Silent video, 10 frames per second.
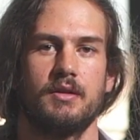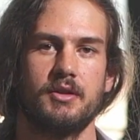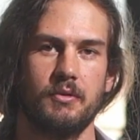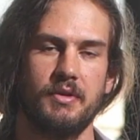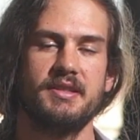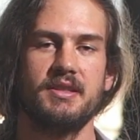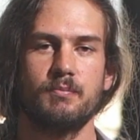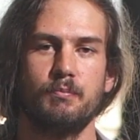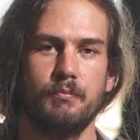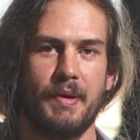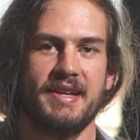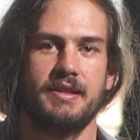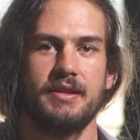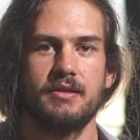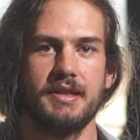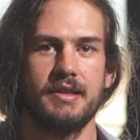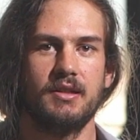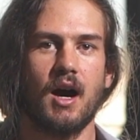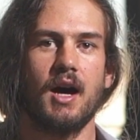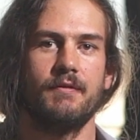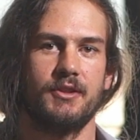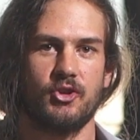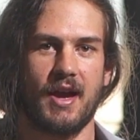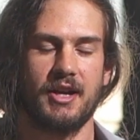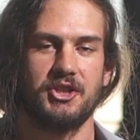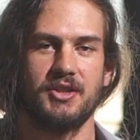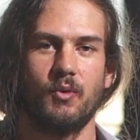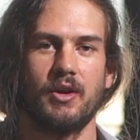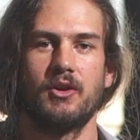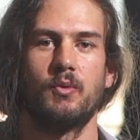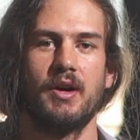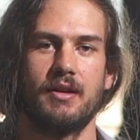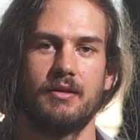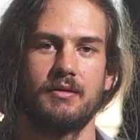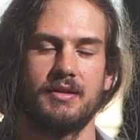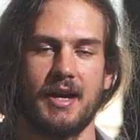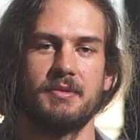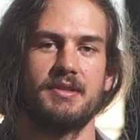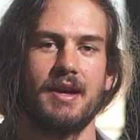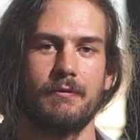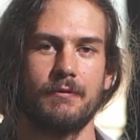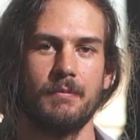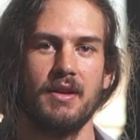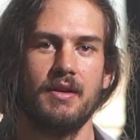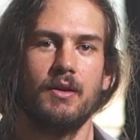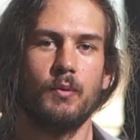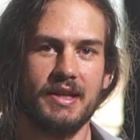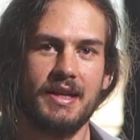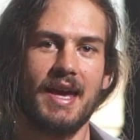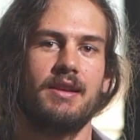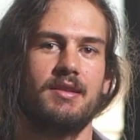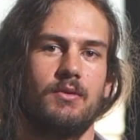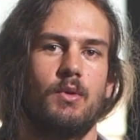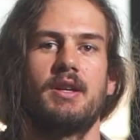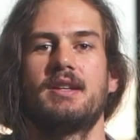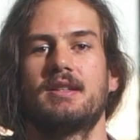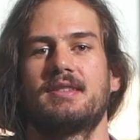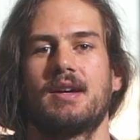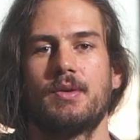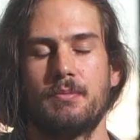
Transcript: So this is basically law of attraction 101 type stuff. We get what it is that we